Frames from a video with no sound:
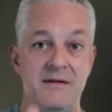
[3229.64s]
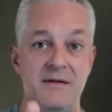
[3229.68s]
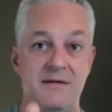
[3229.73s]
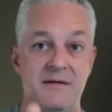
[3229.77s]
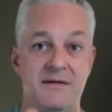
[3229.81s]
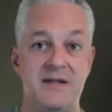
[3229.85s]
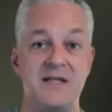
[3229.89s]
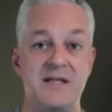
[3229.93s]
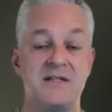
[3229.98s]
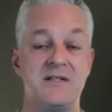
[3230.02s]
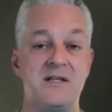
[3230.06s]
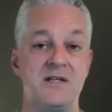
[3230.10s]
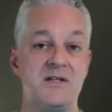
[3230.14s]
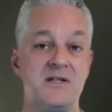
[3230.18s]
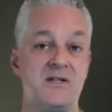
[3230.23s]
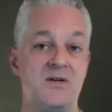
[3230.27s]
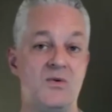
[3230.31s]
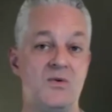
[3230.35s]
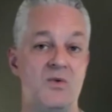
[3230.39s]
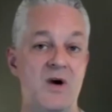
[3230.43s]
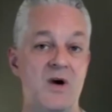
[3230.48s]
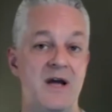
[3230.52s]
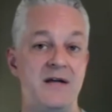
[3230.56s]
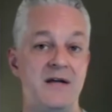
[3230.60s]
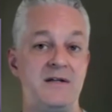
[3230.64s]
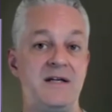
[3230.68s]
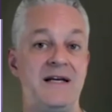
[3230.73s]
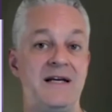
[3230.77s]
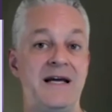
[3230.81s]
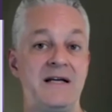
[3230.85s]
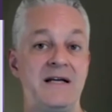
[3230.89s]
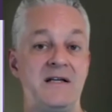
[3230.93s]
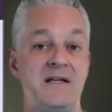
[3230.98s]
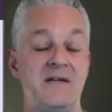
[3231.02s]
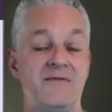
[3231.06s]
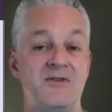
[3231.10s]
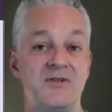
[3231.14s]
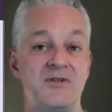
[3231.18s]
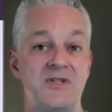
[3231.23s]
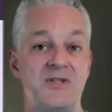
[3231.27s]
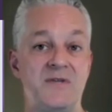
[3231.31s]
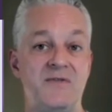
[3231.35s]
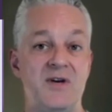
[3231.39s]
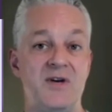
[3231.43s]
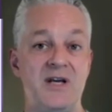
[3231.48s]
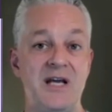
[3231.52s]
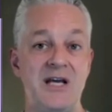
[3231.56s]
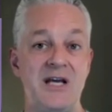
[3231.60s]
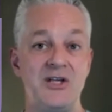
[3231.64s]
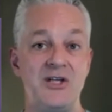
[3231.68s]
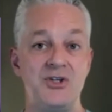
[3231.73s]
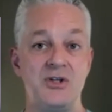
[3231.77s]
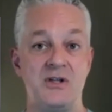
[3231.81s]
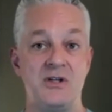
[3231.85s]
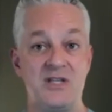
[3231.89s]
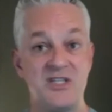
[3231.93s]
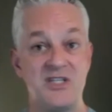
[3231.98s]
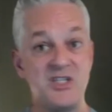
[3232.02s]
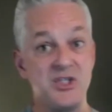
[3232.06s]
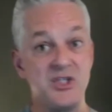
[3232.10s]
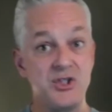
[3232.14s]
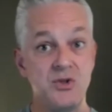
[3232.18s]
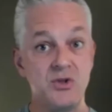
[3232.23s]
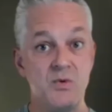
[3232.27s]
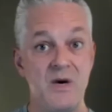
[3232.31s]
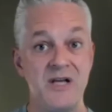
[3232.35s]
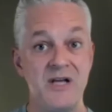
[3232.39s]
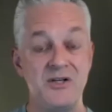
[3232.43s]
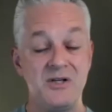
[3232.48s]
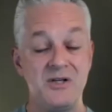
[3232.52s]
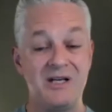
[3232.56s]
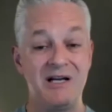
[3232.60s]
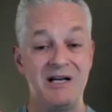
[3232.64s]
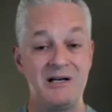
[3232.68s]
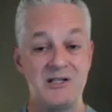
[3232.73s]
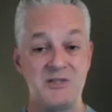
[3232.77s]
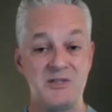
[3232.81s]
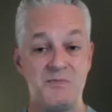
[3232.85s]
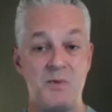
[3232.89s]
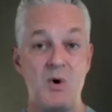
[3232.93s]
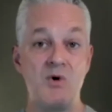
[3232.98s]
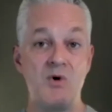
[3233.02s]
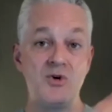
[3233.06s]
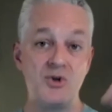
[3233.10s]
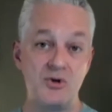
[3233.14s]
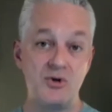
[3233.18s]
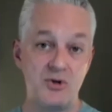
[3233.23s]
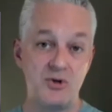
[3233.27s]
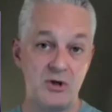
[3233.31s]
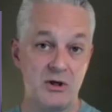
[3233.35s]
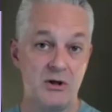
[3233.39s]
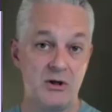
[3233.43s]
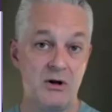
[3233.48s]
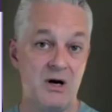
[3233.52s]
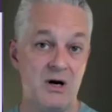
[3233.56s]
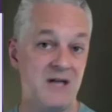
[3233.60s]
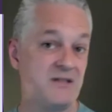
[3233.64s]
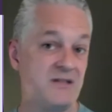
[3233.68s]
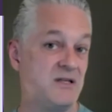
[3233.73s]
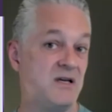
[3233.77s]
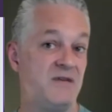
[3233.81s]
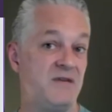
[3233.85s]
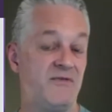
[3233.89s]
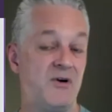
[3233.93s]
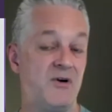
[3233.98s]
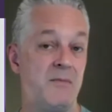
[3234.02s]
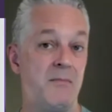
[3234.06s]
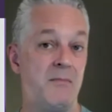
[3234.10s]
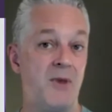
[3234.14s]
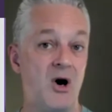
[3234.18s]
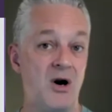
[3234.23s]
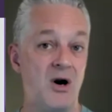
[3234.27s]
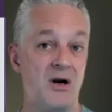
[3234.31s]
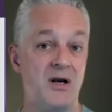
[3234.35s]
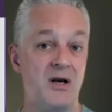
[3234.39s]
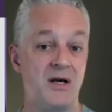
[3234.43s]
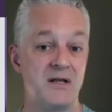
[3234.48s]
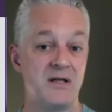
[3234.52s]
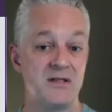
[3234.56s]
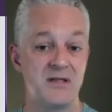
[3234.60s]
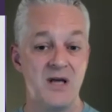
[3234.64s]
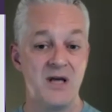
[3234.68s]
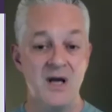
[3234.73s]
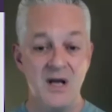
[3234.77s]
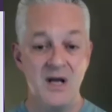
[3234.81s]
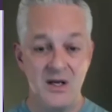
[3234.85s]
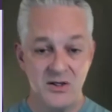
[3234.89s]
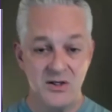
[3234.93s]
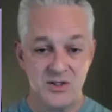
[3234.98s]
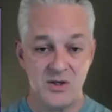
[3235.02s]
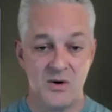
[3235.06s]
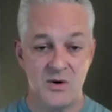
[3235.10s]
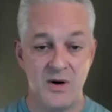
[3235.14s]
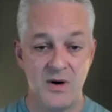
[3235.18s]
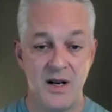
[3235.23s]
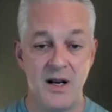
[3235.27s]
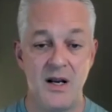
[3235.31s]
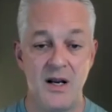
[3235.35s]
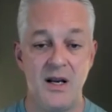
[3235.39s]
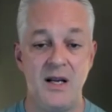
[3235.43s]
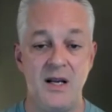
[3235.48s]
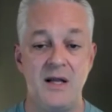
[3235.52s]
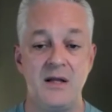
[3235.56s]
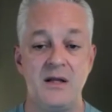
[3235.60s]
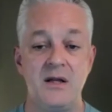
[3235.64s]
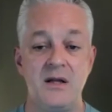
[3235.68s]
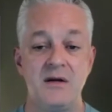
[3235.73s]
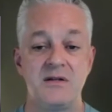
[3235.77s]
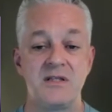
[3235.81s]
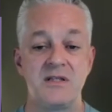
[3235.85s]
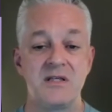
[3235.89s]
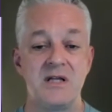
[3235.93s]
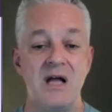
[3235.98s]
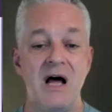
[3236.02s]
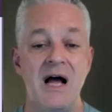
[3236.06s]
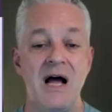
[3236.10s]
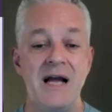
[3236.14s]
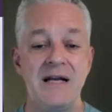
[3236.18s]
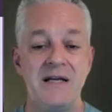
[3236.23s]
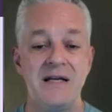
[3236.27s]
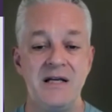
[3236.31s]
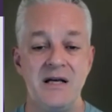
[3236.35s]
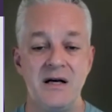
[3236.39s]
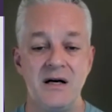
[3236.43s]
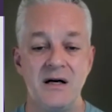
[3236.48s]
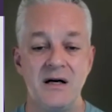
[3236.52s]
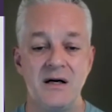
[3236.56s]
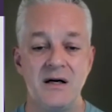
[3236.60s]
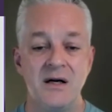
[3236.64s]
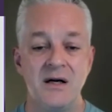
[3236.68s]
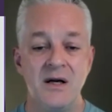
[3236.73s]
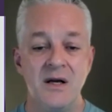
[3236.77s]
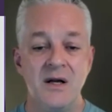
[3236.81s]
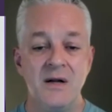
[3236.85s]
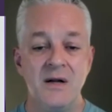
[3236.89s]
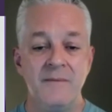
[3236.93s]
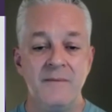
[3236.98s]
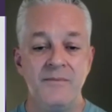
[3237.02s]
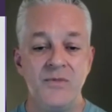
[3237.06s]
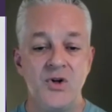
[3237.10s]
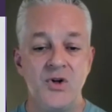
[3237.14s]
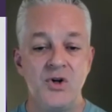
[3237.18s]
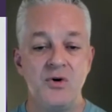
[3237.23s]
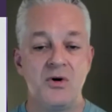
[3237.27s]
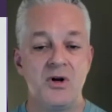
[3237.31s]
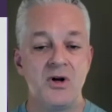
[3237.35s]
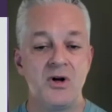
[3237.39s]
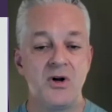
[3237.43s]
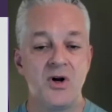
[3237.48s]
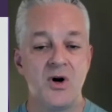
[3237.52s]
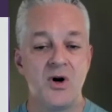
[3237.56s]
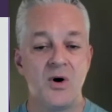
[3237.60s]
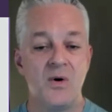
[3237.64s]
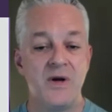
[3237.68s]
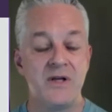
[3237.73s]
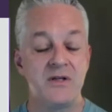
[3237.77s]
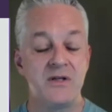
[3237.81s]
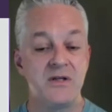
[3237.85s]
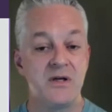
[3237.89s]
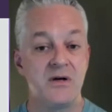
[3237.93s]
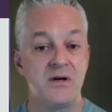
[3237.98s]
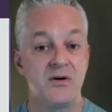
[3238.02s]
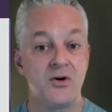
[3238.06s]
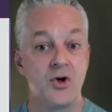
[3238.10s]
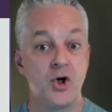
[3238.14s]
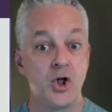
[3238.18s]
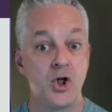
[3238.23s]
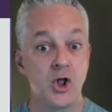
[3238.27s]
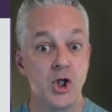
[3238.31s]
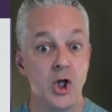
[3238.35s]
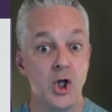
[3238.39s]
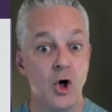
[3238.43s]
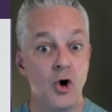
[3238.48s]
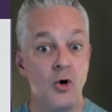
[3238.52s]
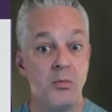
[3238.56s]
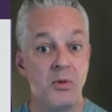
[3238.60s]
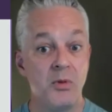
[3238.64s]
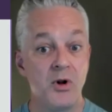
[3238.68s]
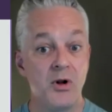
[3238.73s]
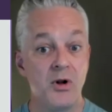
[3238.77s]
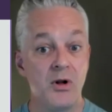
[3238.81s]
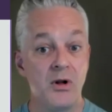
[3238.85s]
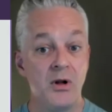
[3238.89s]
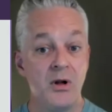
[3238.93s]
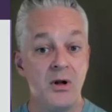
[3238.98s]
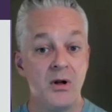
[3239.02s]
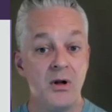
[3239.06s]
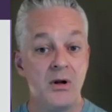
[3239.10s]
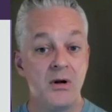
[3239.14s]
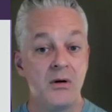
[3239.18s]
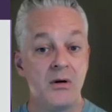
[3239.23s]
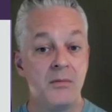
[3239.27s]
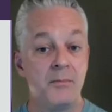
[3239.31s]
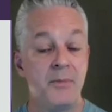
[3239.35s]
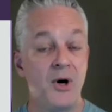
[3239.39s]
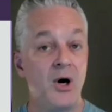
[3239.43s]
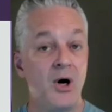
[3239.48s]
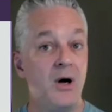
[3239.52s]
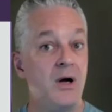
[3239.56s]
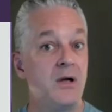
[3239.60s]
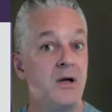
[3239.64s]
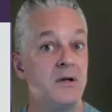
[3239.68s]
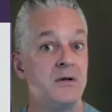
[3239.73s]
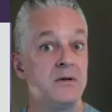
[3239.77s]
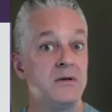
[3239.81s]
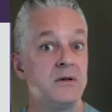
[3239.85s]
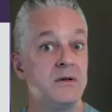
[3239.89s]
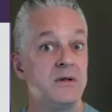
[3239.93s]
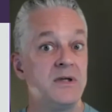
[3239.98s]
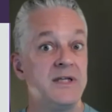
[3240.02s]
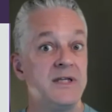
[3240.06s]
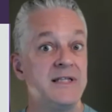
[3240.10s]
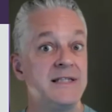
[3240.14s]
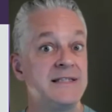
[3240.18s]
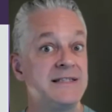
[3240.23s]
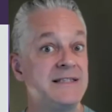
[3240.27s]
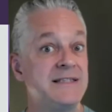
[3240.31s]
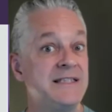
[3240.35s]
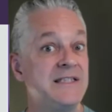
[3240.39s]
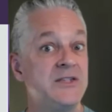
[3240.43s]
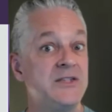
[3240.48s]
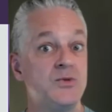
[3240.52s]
this is the way to get diversification. This is the way to get exposure to lots of different markets. So in the slide here, you can go into global bond indices,